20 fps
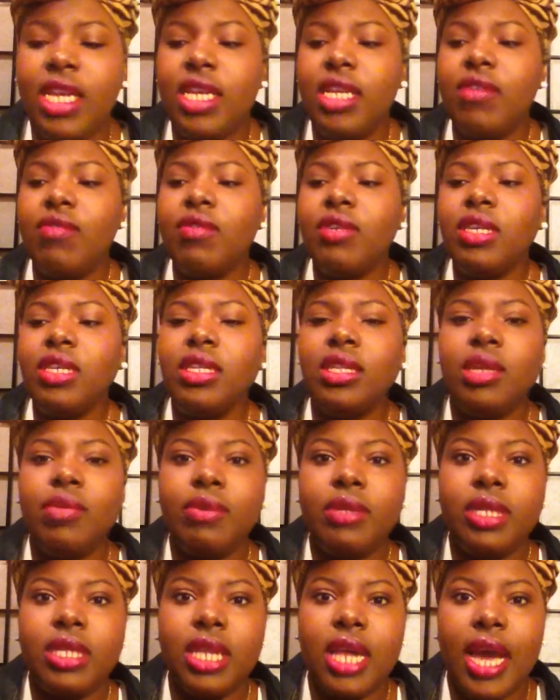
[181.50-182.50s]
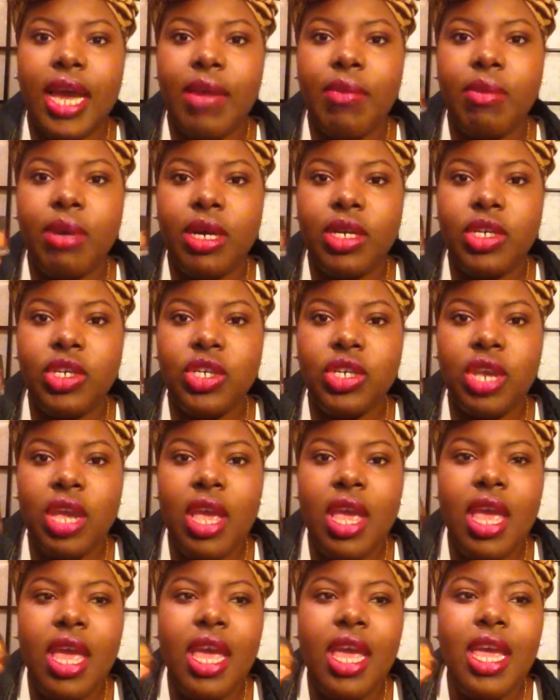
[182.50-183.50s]
didn't really slip and slide much.
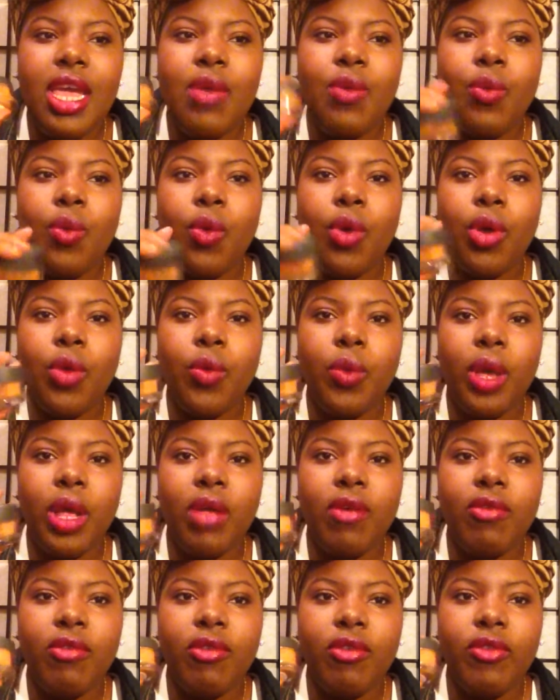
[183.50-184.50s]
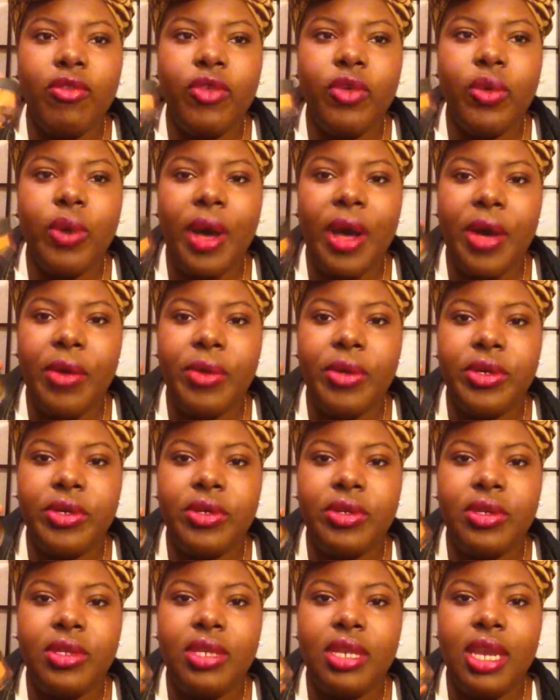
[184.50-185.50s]
It wore well for a few
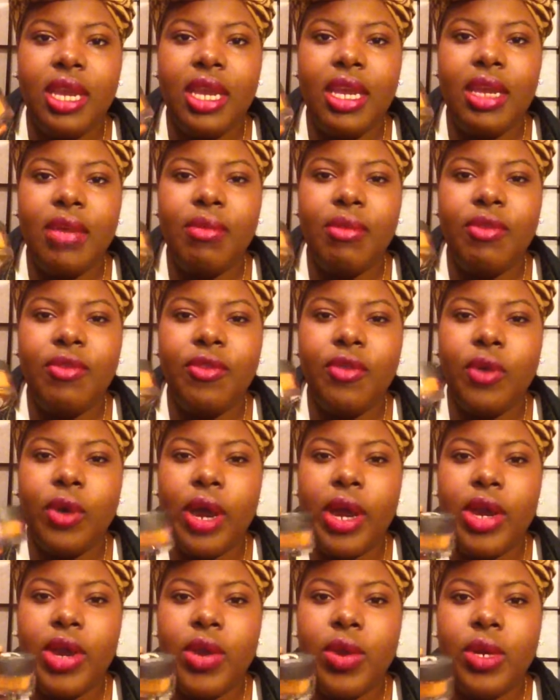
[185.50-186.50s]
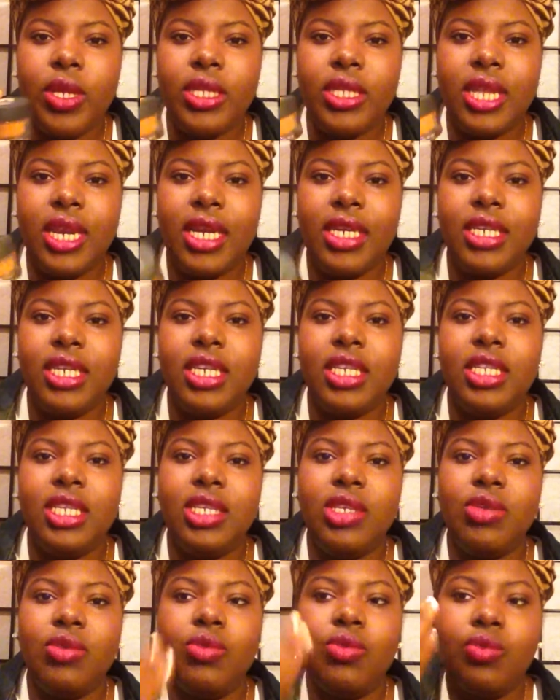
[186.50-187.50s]
hours before I noticed that I needed
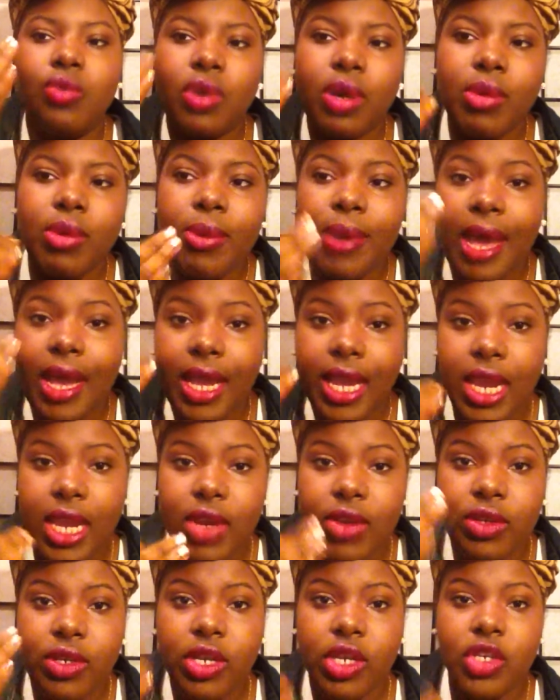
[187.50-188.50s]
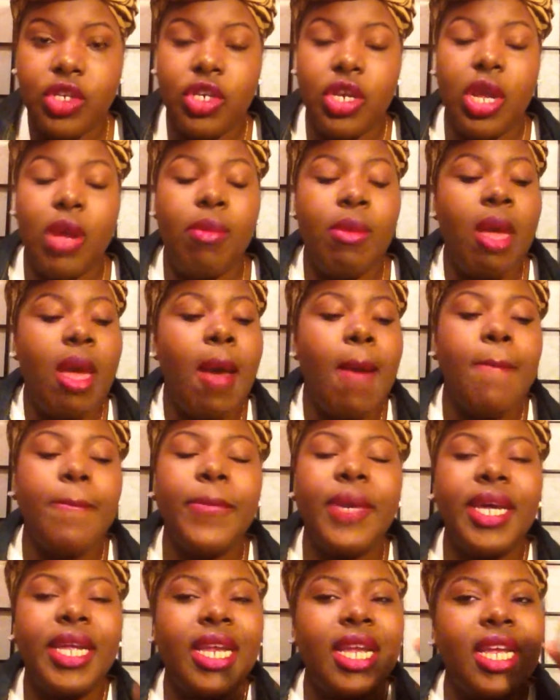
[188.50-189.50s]
to rub it back in or touch it up,
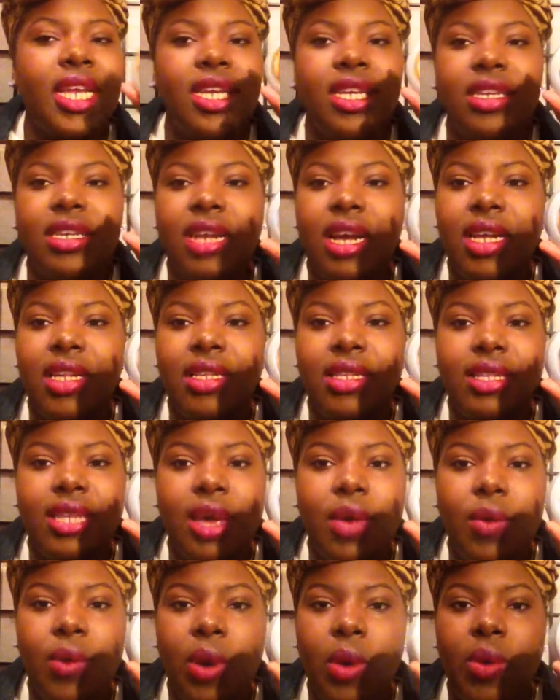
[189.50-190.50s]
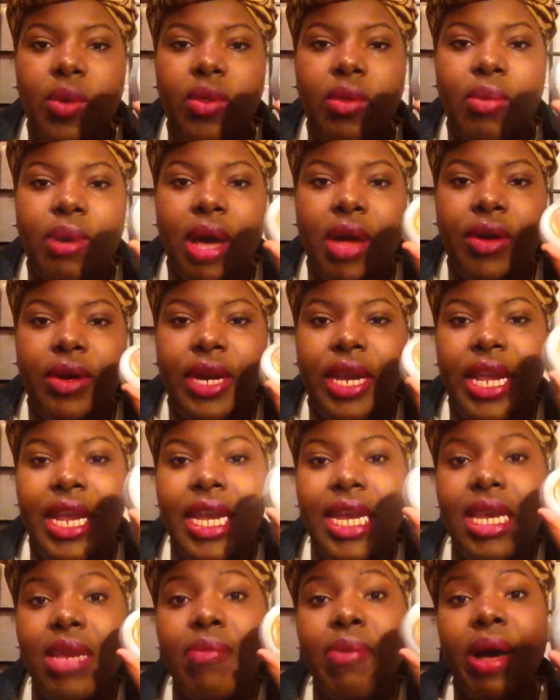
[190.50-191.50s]
but it did not set well with the powder.
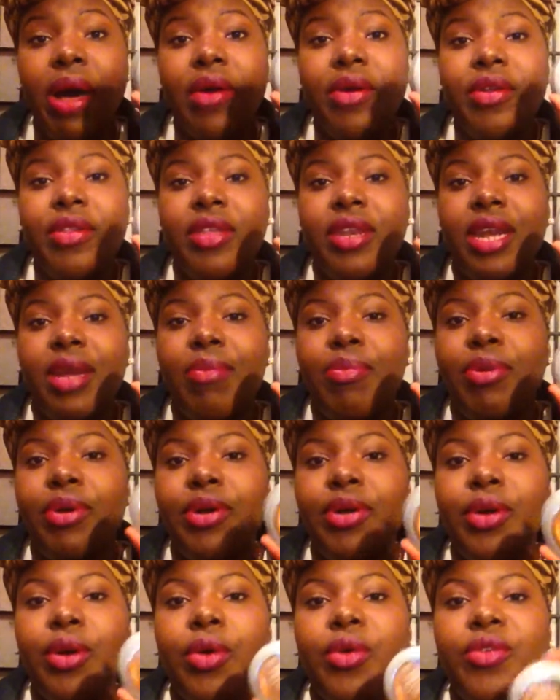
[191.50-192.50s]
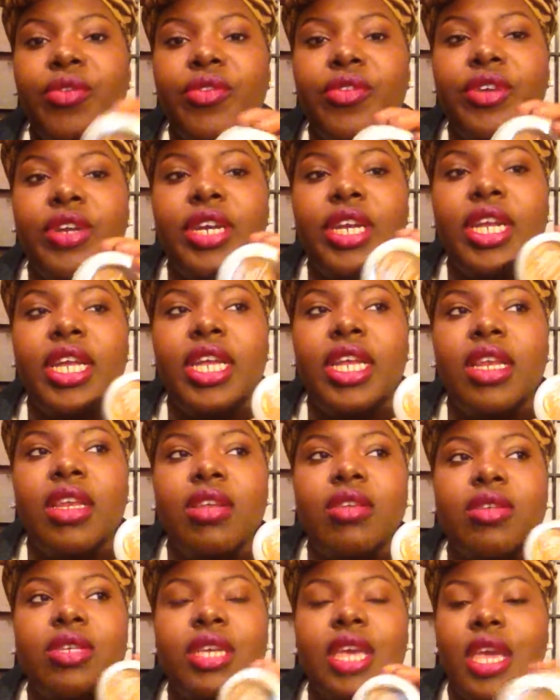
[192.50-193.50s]
Any powder that I put over it, it
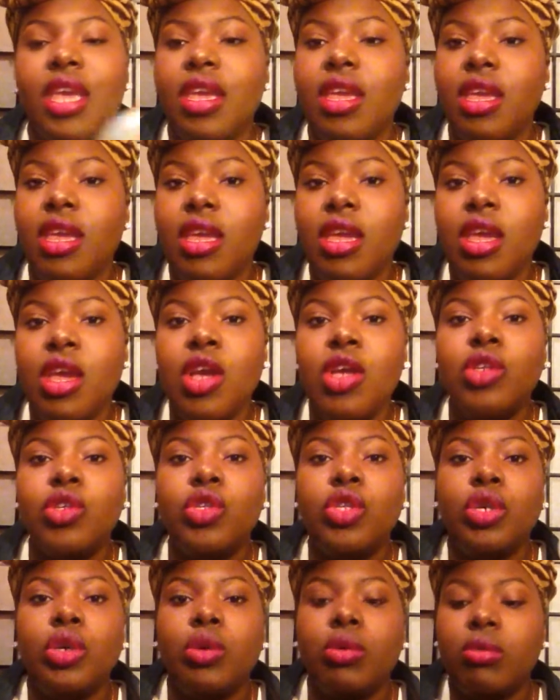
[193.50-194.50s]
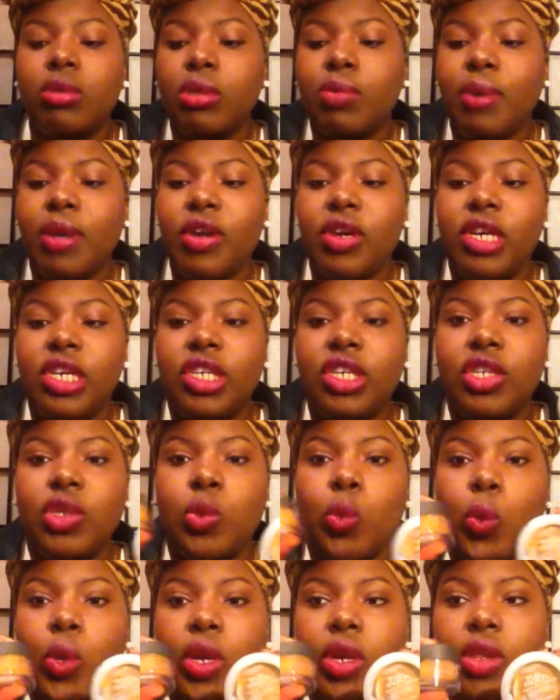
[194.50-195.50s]
looked cakey, so it was better to
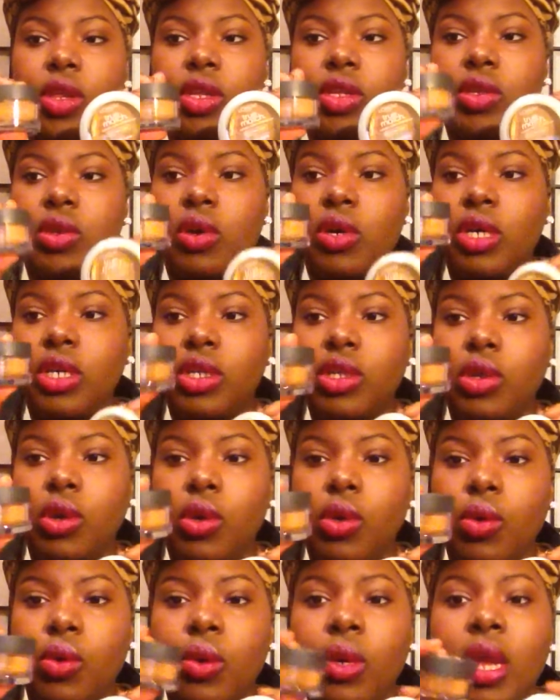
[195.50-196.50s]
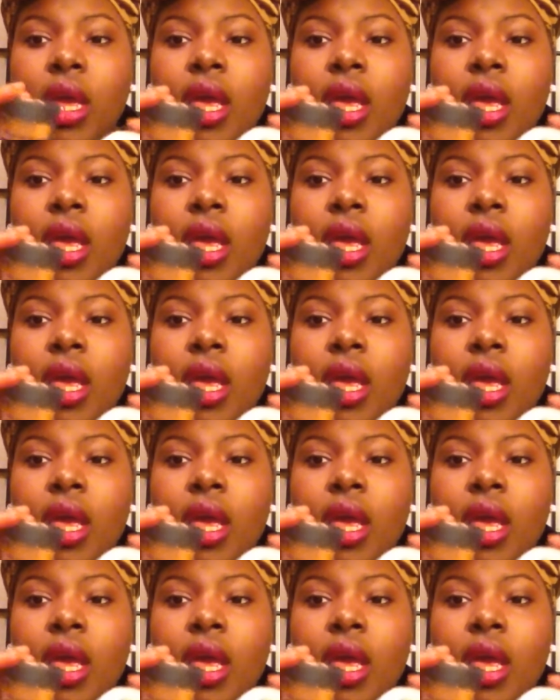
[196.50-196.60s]
just wear this on its own.